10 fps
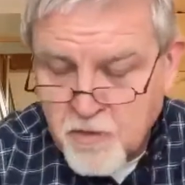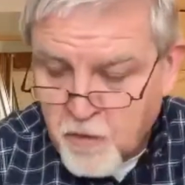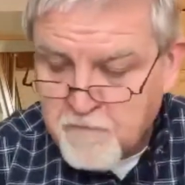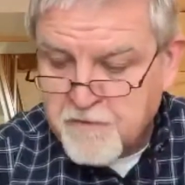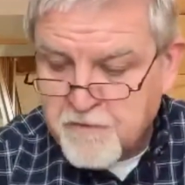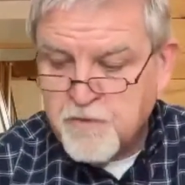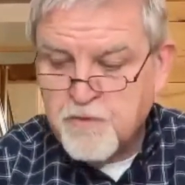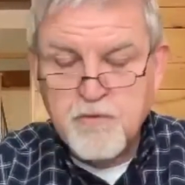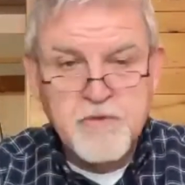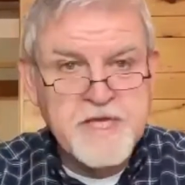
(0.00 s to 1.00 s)

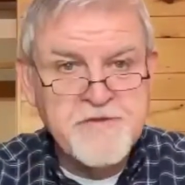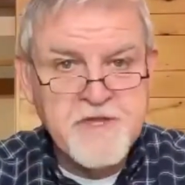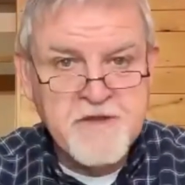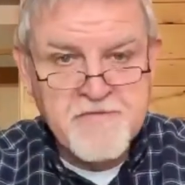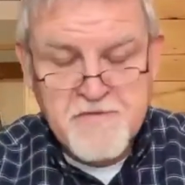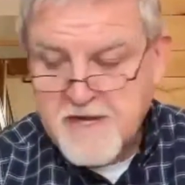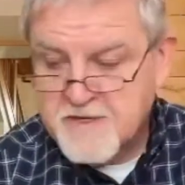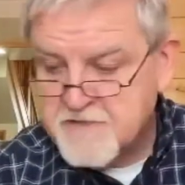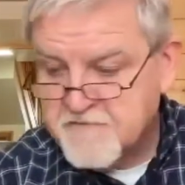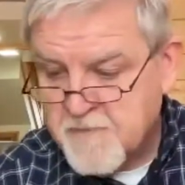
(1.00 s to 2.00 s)
overrule in the
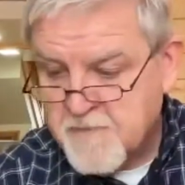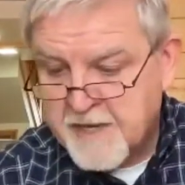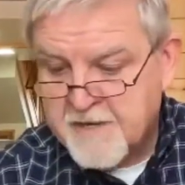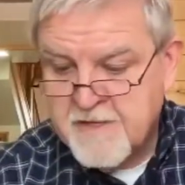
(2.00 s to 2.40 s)
affairs of men